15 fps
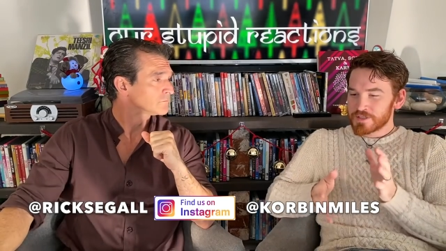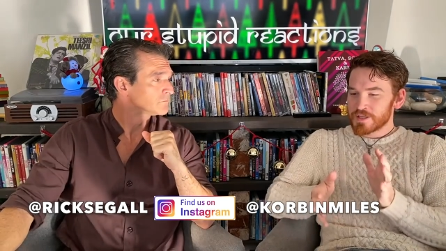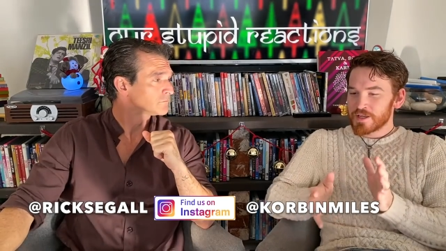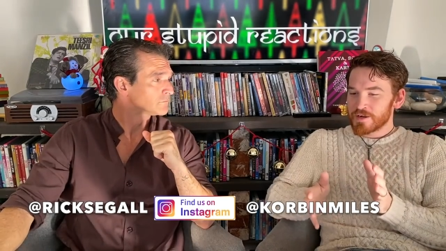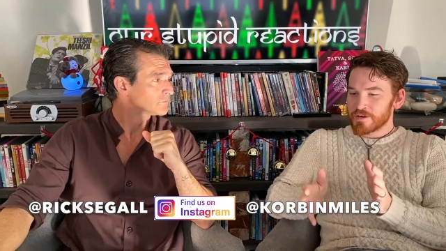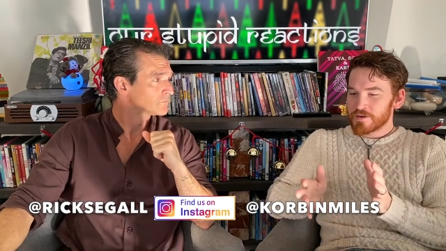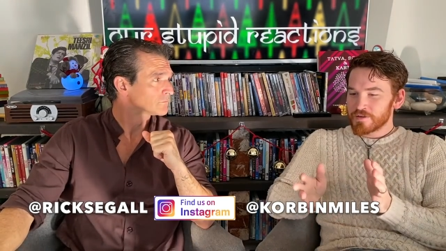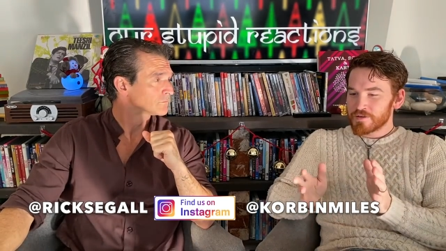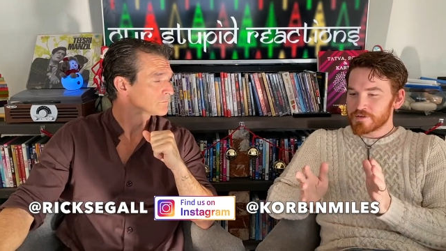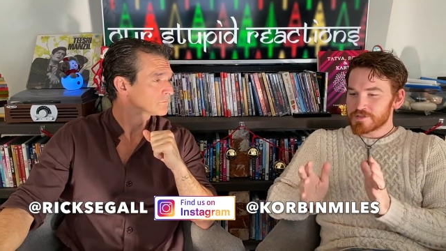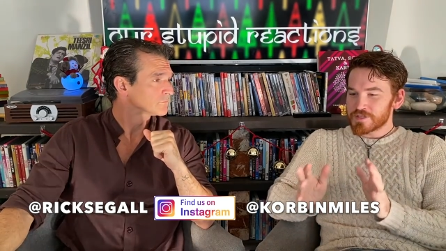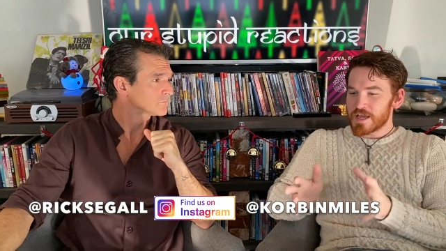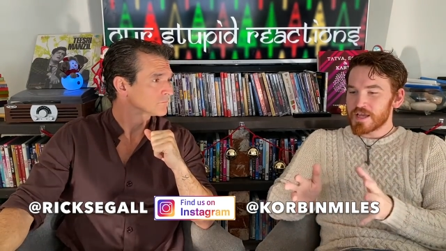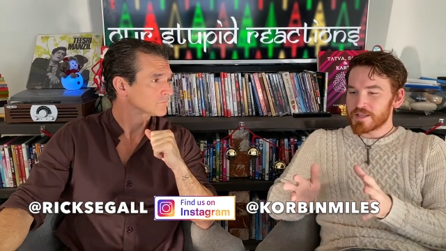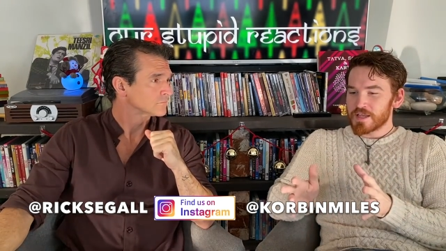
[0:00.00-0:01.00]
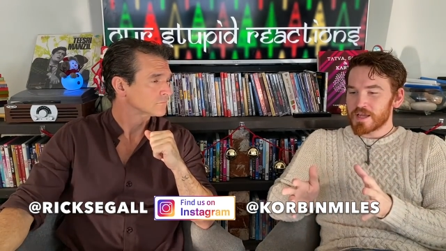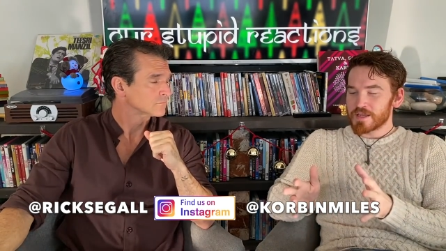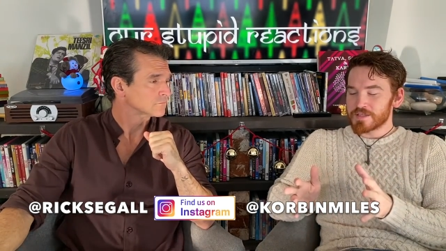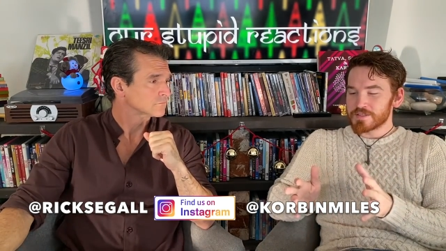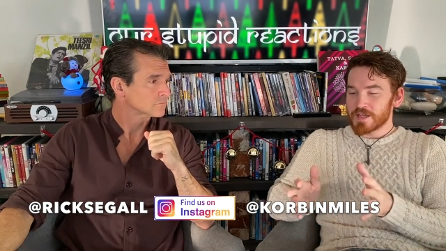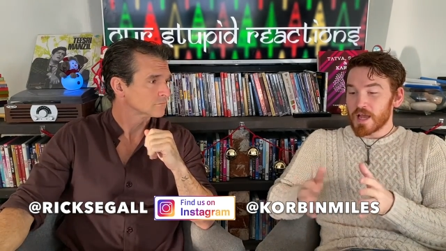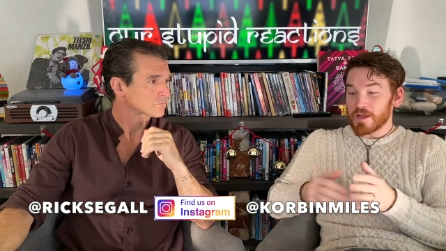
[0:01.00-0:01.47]
Speaker 1: they're they're saying
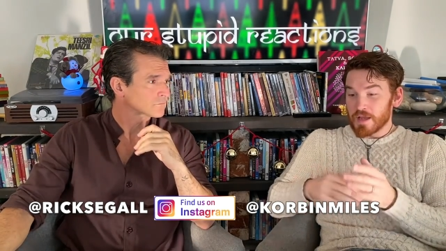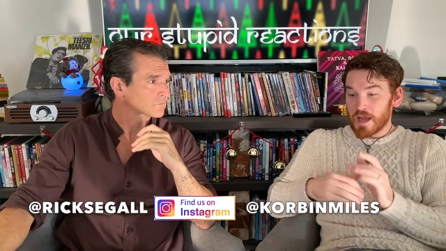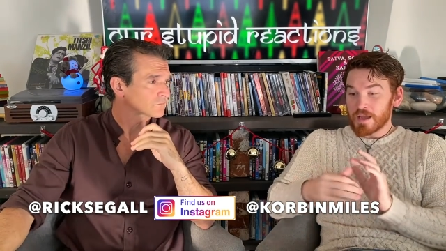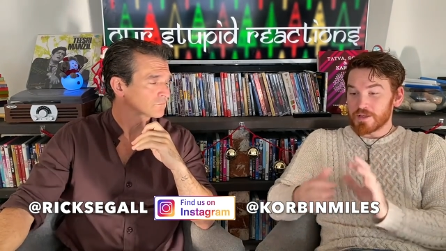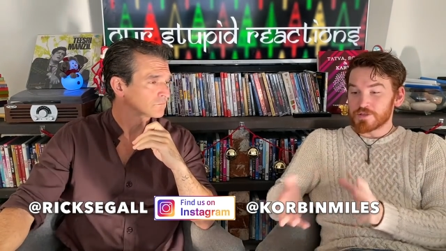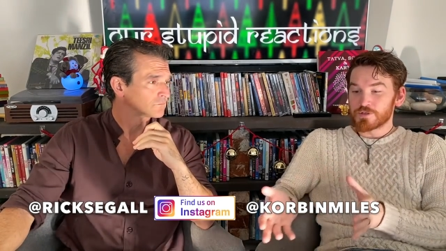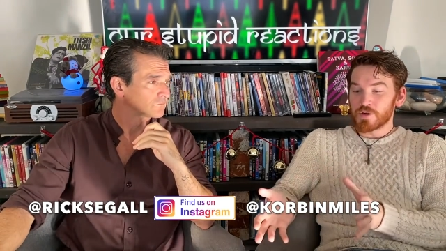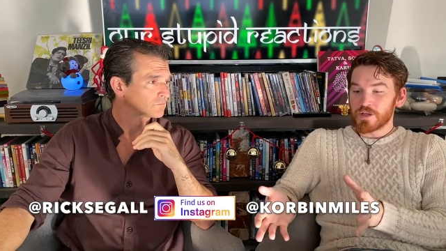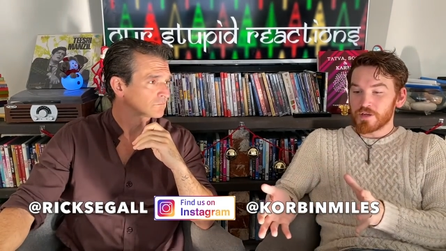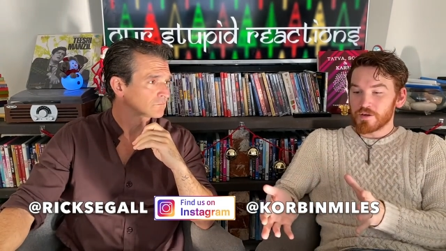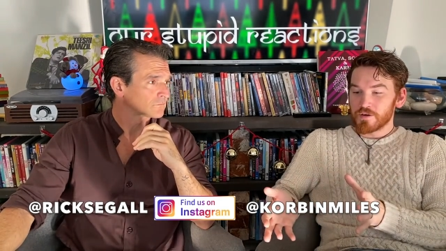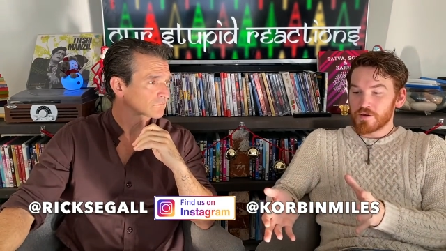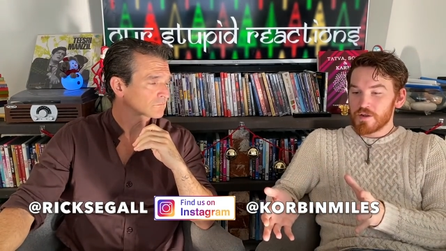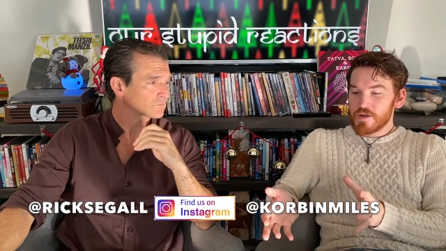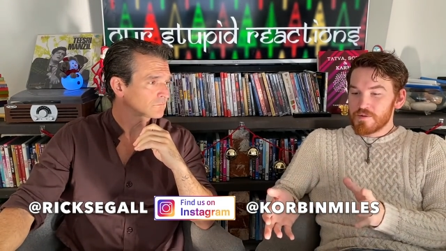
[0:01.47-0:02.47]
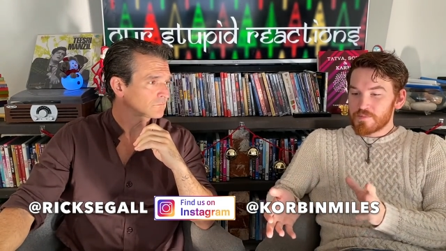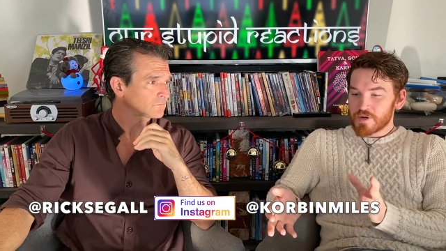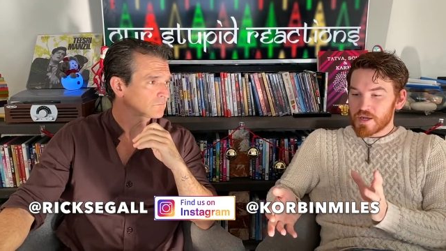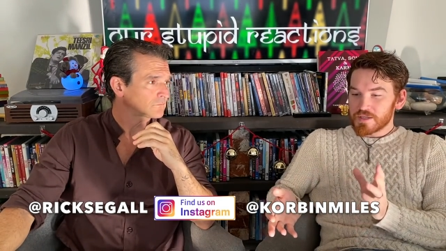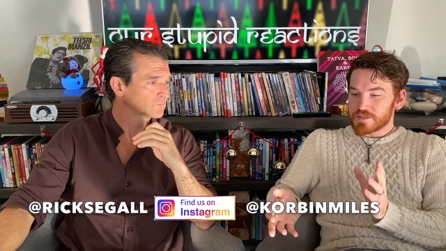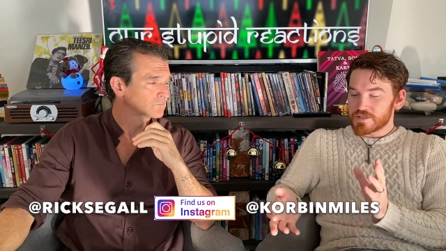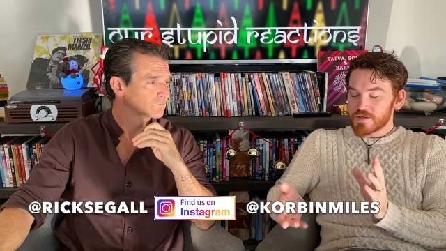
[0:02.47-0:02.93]
that, because I I enjoy her,
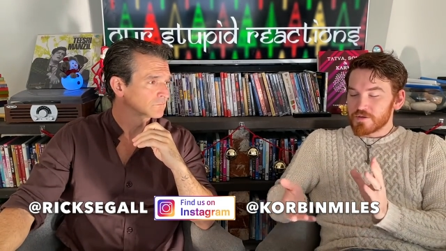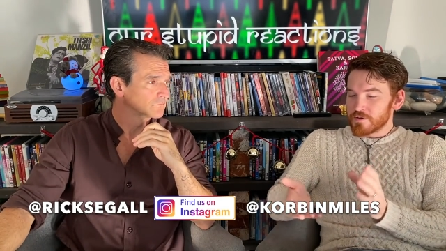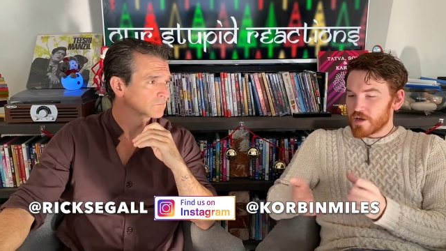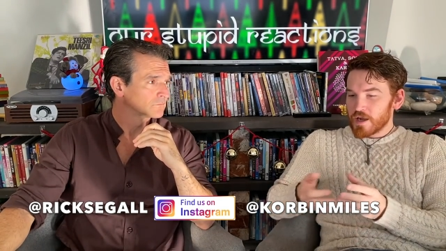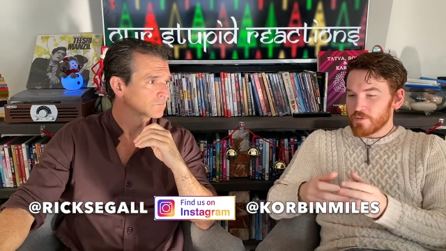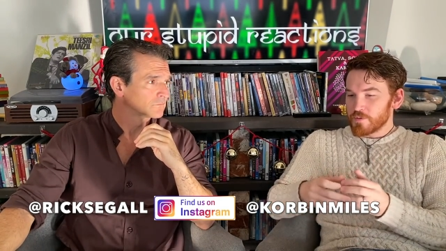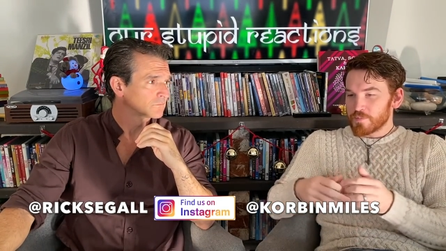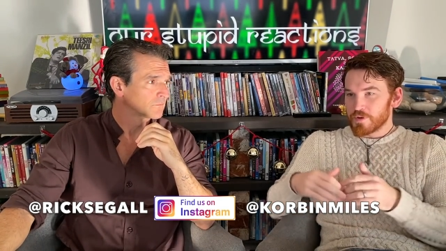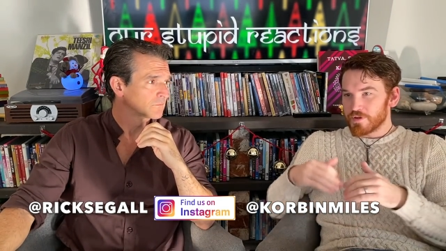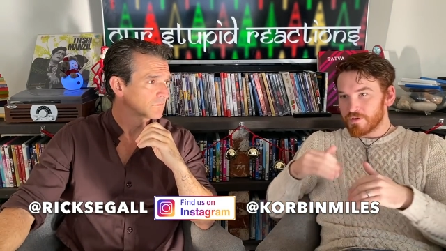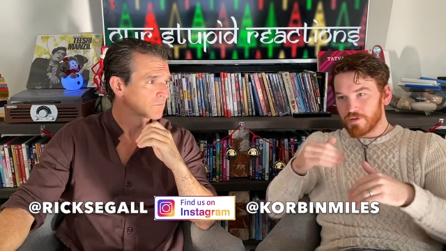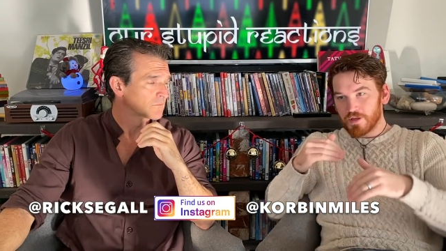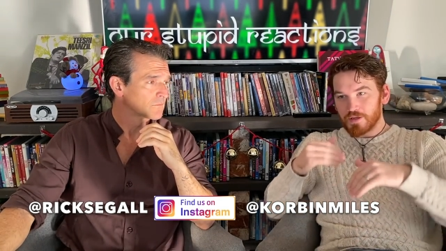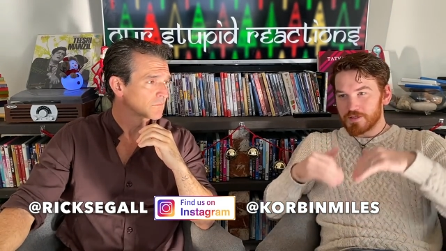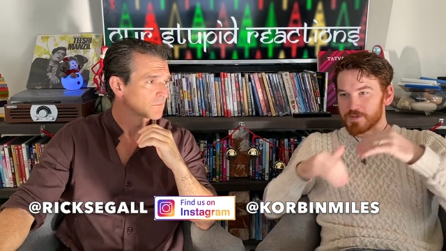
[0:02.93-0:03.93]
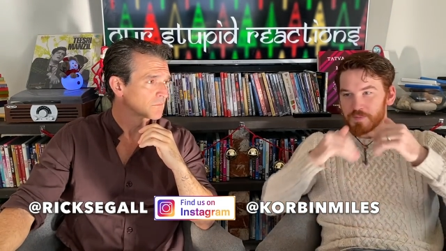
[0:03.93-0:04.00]
but I still I would put like